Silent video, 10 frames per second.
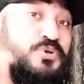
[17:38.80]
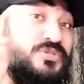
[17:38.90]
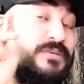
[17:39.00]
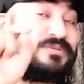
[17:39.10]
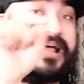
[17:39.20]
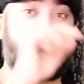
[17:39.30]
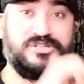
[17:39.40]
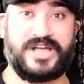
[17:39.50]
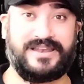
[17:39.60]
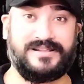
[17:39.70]
do subscribe
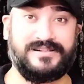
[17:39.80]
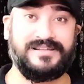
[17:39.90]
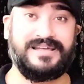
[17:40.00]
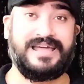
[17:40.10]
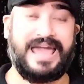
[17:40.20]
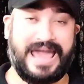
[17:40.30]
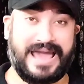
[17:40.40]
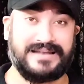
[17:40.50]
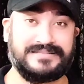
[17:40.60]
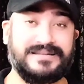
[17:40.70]
the channel,
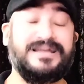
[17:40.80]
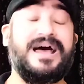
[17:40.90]
and